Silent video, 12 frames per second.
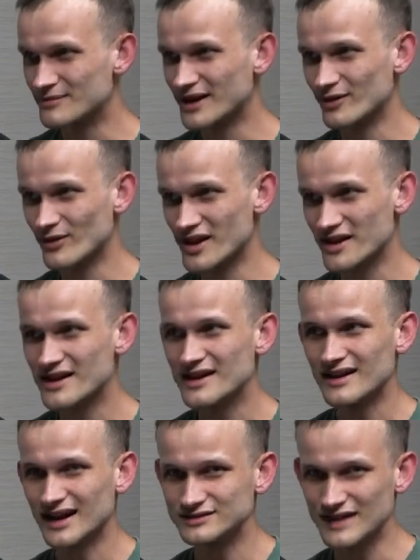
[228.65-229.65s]
But it was
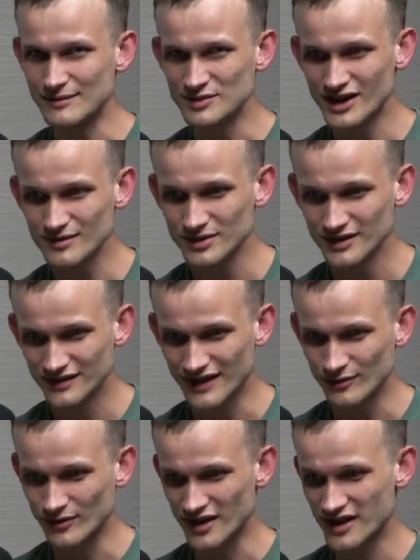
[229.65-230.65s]
a laptop
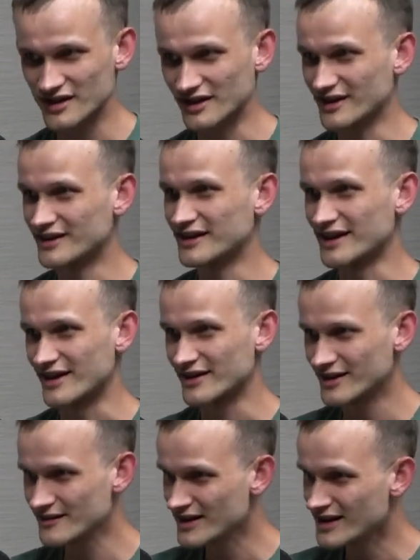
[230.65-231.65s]
that was sitting in
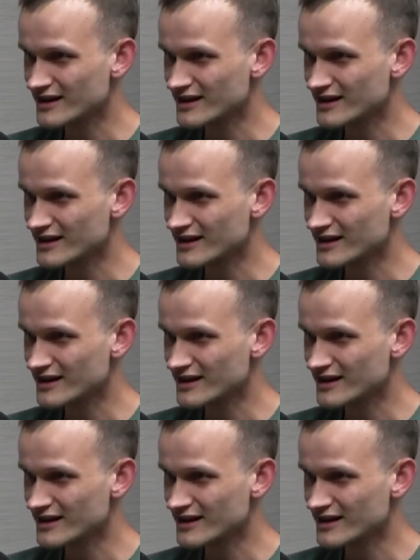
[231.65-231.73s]
Canada,